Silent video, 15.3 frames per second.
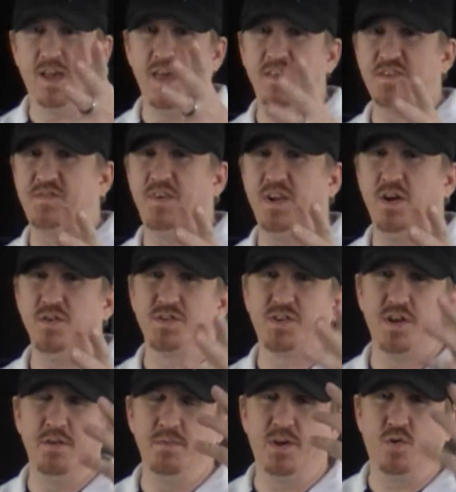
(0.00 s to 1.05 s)
Okay, this video is
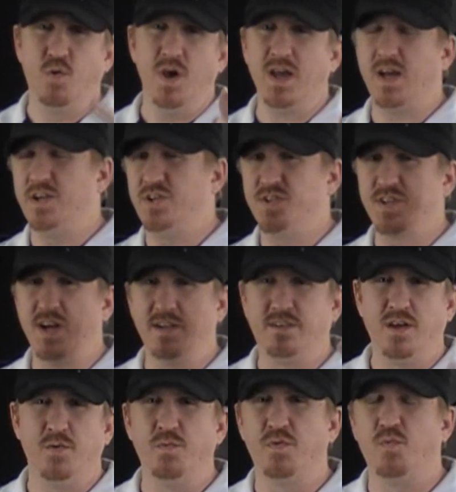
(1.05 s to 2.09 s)
going to be quick. I just
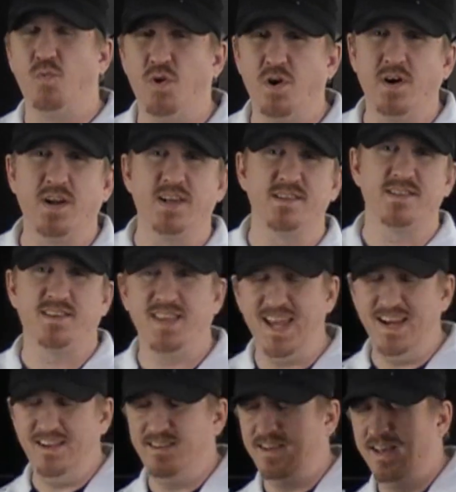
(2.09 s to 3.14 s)
got done with work. It's
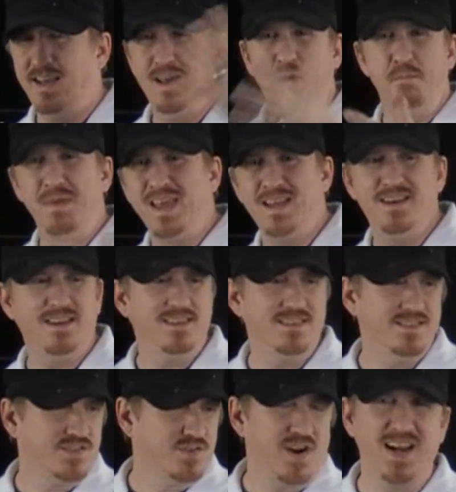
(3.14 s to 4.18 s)
late.
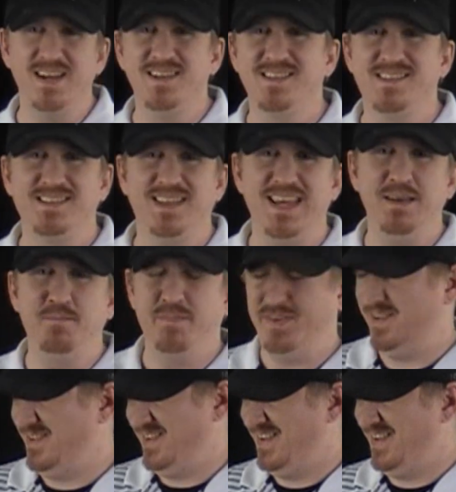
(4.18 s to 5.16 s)
Amanda's trying to sleep.